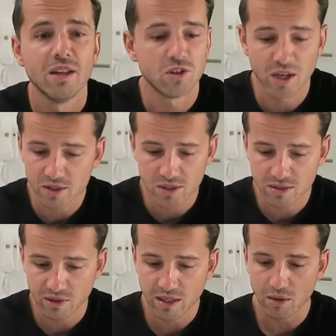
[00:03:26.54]

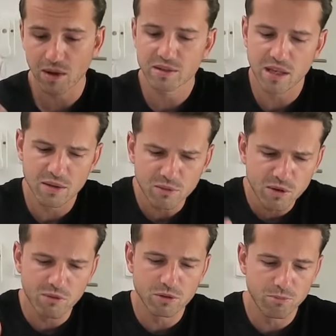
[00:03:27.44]
changes in our lives, and
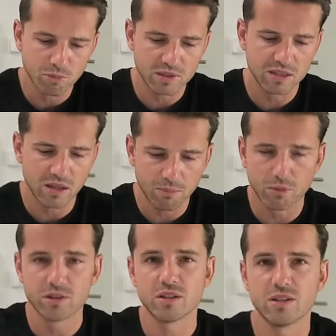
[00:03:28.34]
we would still
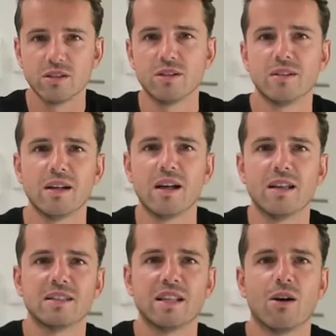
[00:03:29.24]
put the
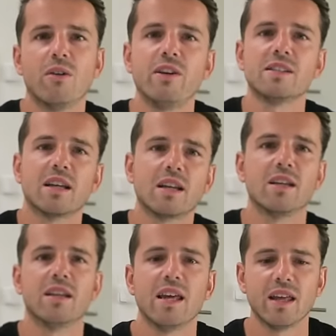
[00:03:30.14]
every
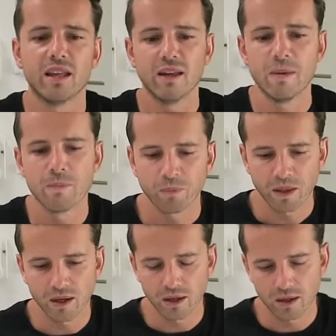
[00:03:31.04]
second day
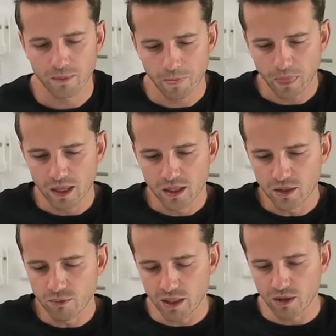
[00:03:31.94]

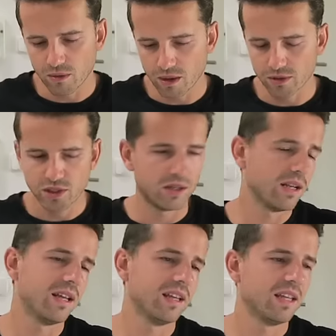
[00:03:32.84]
the video on channel.